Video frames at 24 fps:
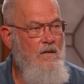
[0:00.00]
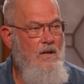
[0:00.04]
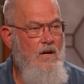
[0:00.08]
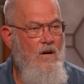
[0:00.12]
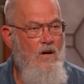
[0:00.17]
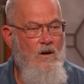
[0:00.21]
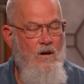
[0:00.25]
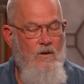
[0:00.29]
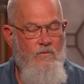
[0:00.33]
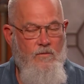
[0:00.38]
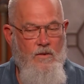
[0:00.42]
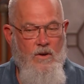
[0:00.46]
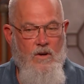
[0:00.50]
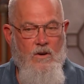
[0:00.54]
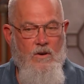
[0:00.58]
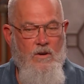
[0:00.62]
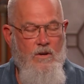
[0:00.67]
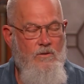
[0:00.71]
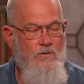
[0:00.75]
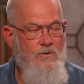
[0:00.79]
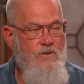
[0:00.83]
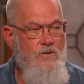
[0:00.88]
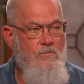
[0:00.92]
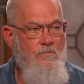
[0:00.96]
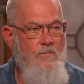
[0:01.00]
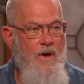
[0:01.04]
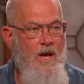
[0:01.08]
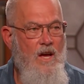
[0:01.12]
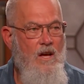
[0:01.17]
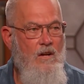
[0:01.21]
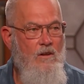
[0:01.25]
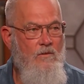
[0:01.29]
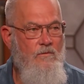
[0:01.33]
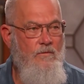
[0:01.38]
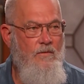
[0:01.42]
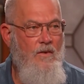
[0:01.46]
No, I figured it was a
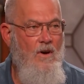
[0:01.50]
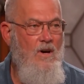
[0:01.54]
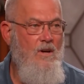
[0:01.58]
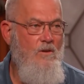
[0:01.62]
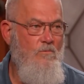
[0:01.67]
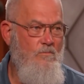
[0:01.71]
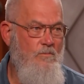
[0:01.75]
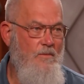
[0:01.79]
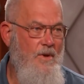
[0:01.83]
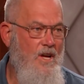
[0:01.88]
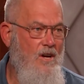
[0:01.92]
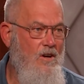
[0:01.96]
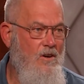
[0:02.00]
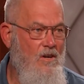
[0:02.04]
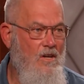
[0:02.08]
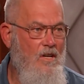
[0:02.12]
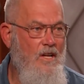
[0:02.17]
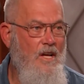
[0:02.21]
battle fought better a